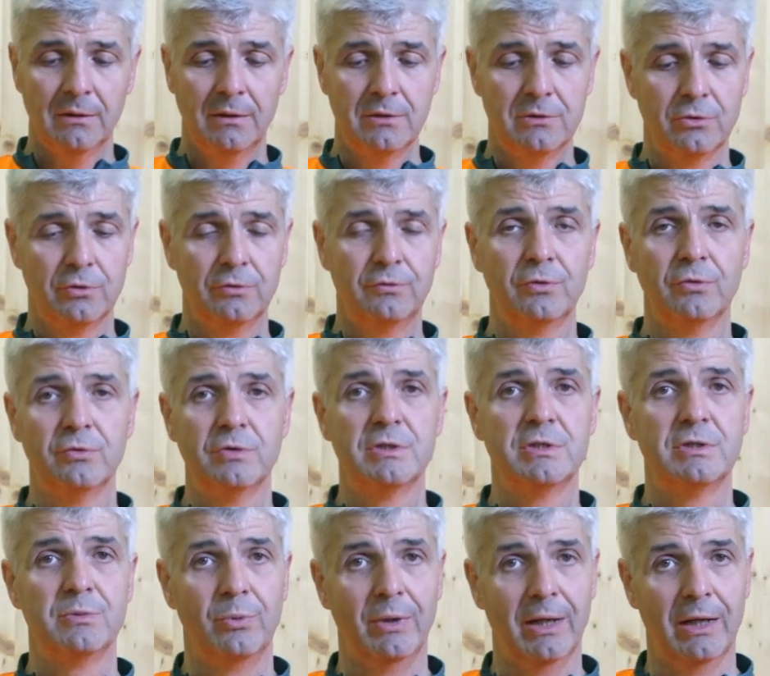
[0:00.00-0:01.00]
That
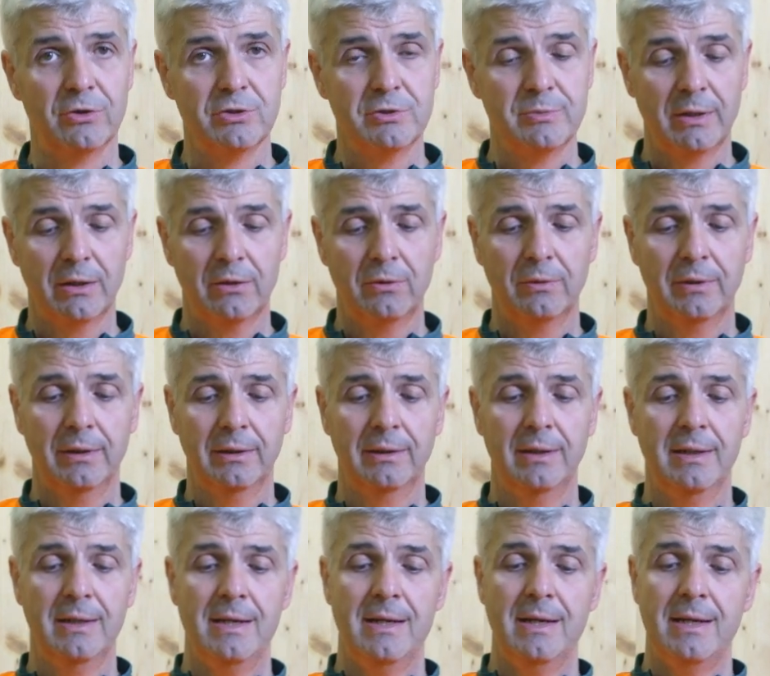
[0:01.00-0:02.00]
affects us in two
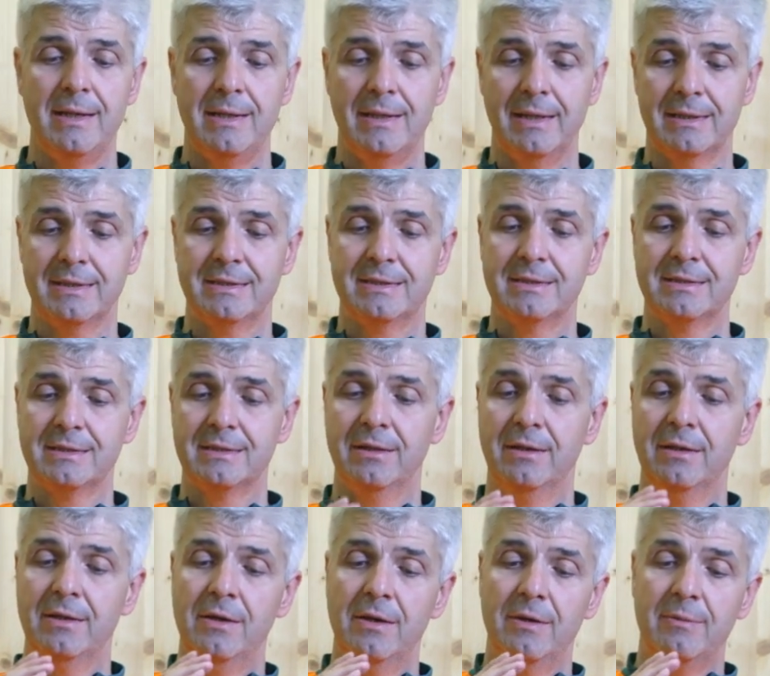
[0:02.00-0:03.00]
ways.
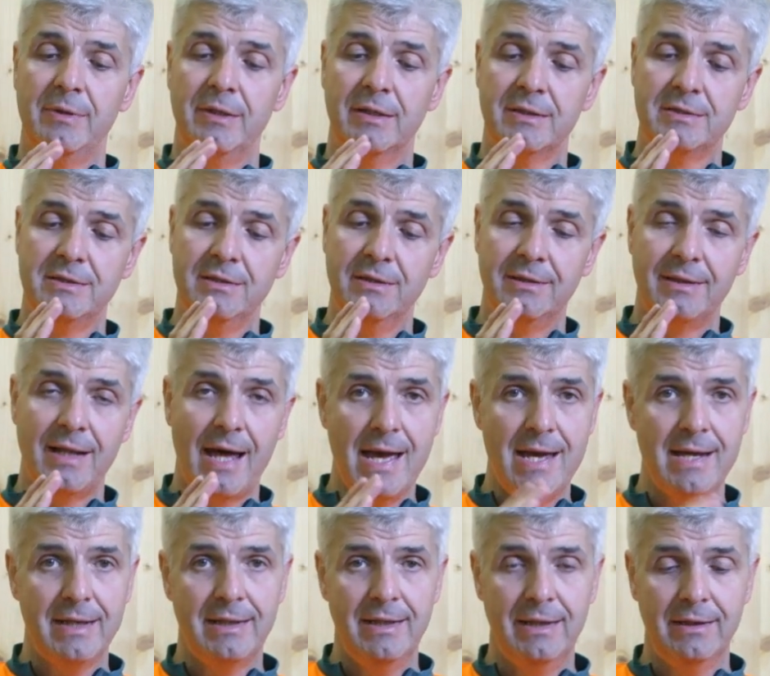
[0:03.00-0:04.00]
Firstly, if the
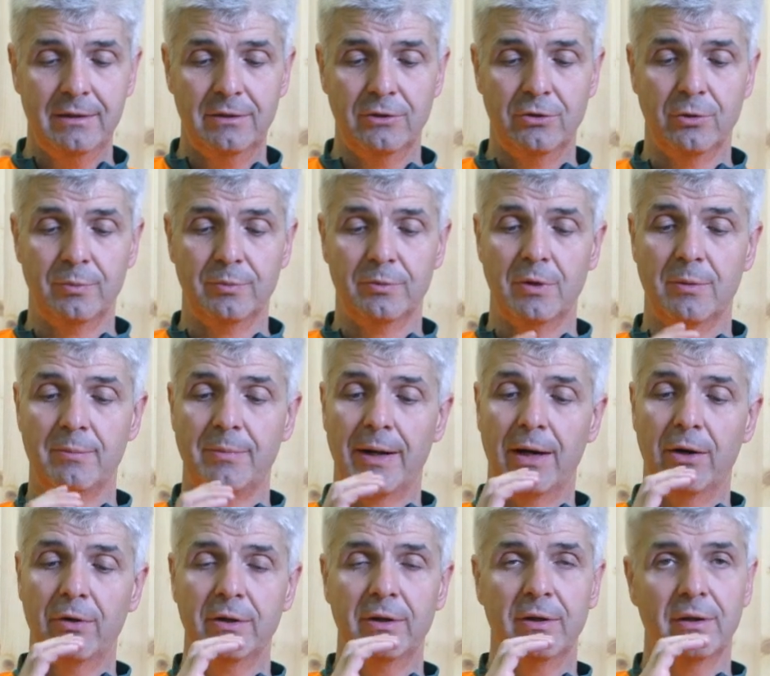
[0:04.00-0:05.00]
chain is new,
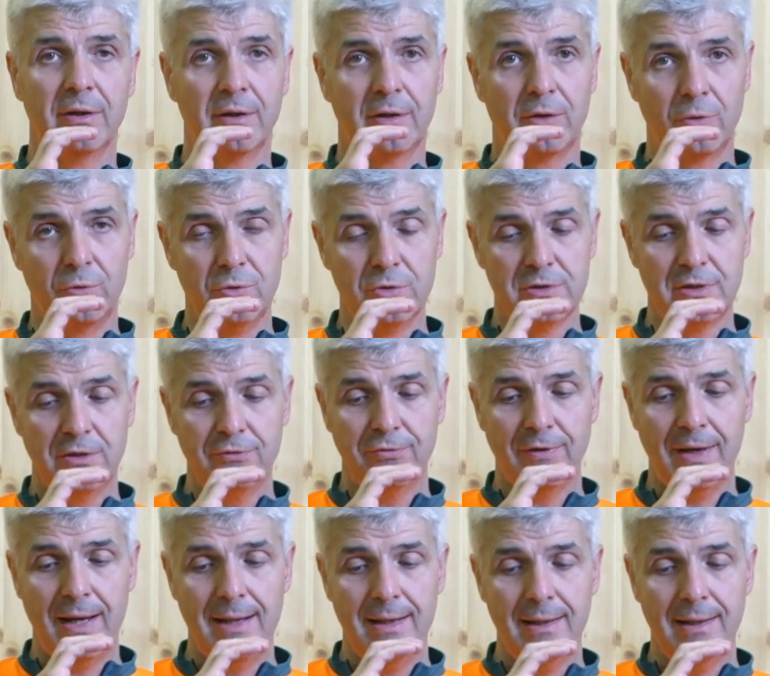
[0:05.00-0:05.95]
then you'll need a larger